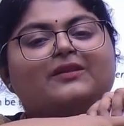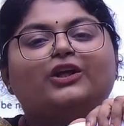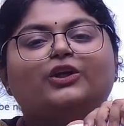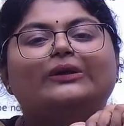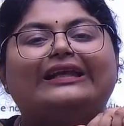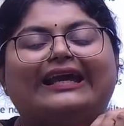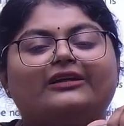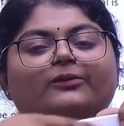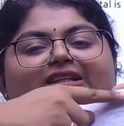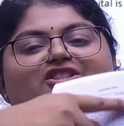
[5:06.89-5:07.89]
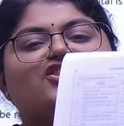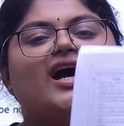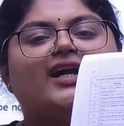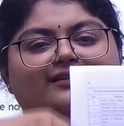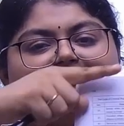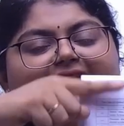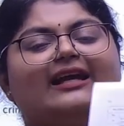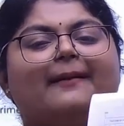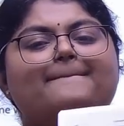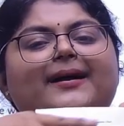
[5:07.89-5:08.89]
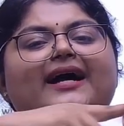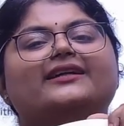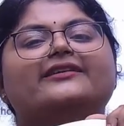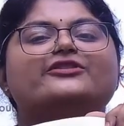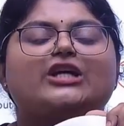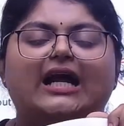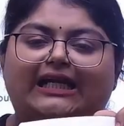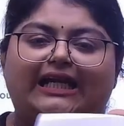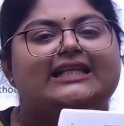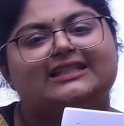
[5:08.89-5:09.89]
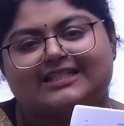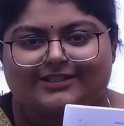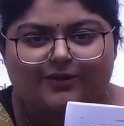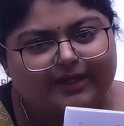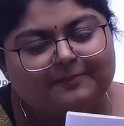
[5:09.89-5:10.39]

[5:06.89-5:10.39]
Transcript: you will get one chart, one comparative chart like this, okay.